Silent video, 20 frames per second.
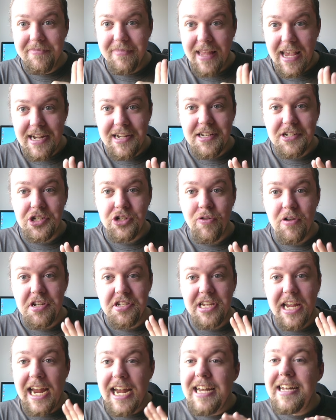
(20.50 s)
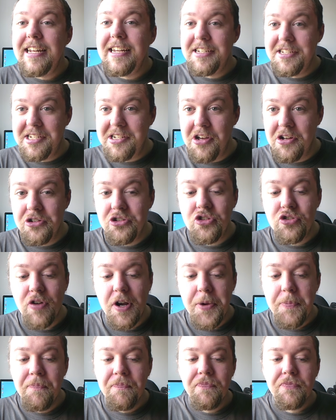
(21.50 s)
industries in this
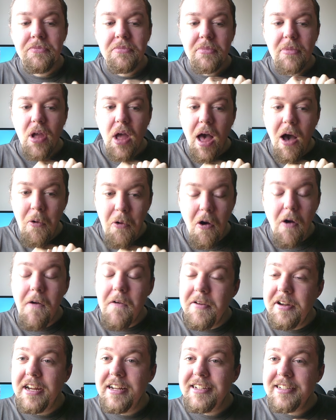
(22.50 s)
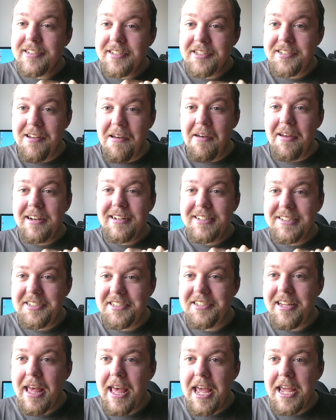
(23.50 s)
country, are already starting to
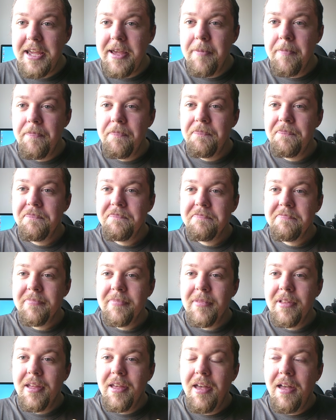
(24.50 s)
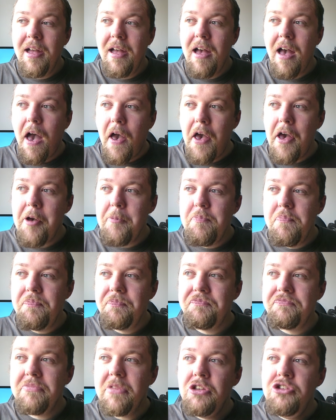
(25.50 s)
say,
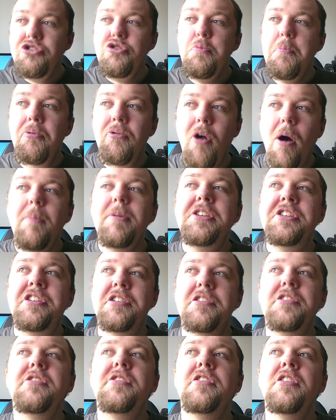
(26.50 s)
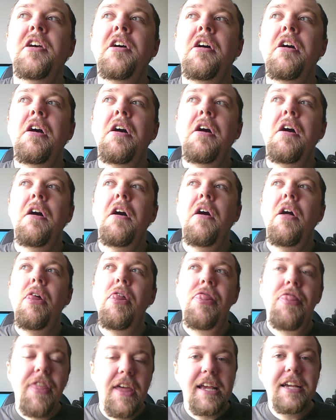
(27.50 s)
you promised us
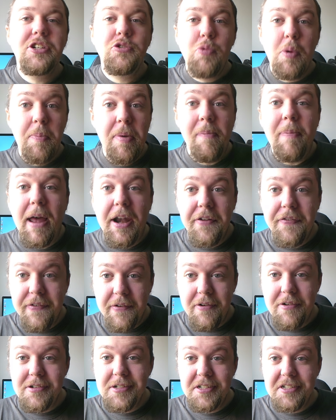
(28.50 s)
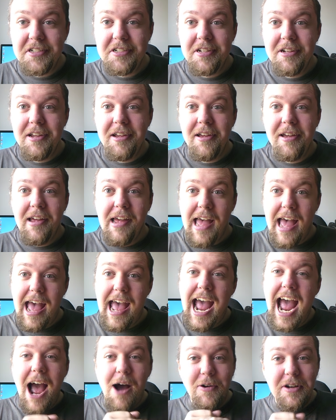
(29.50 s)
things would be better for us
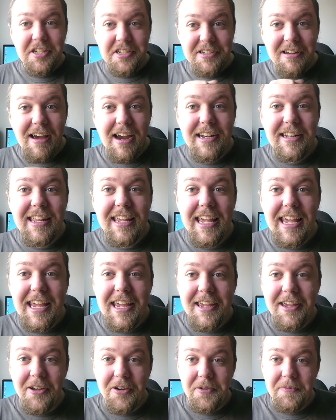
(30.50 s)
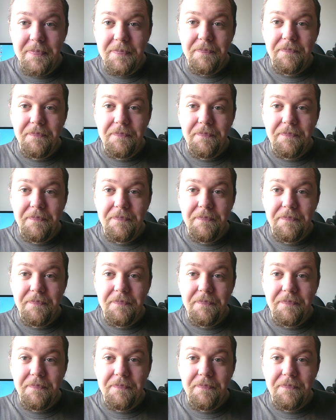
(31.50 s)
outside the EU.